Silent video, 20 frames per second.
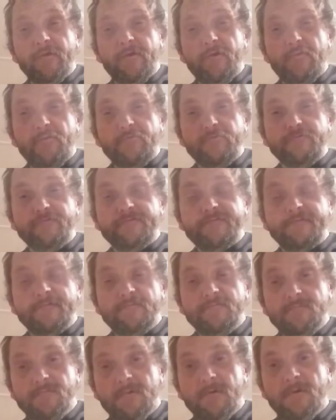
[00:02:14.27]
hurts,
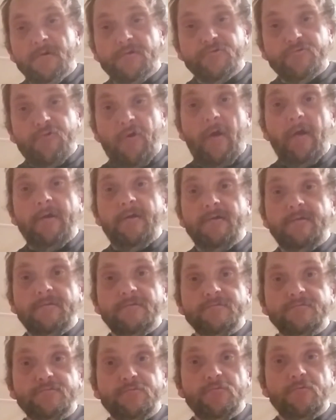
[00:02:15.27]
try
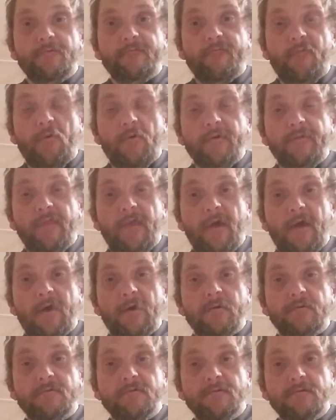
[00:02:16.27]
to avoid
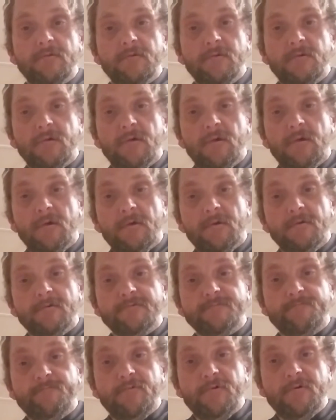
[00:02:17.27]
that.
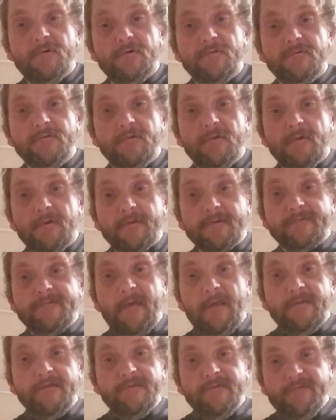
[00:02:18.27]
But like I
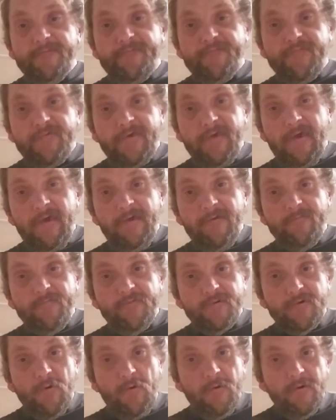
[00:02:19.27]
said, you
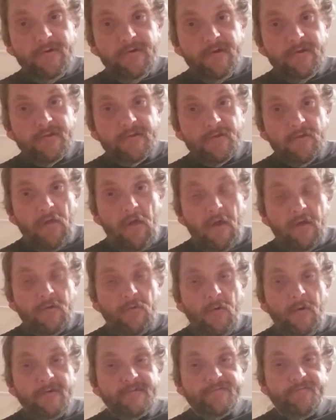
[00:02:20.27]
keep going in a
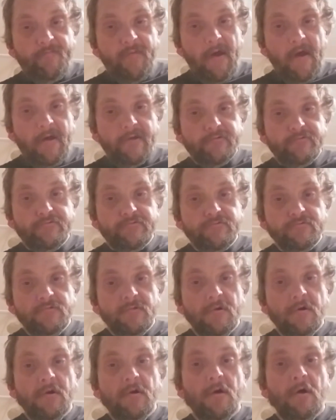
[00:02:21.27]
clockwise pattern
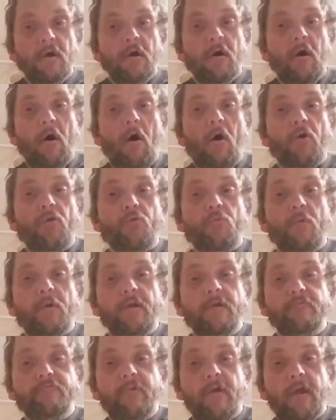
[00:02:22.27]
all the
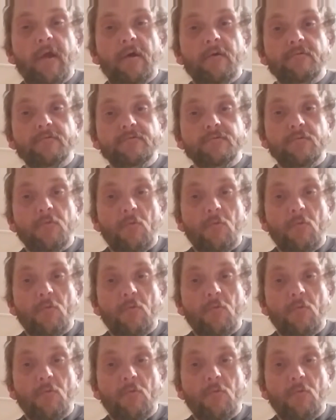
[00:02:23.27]
way around,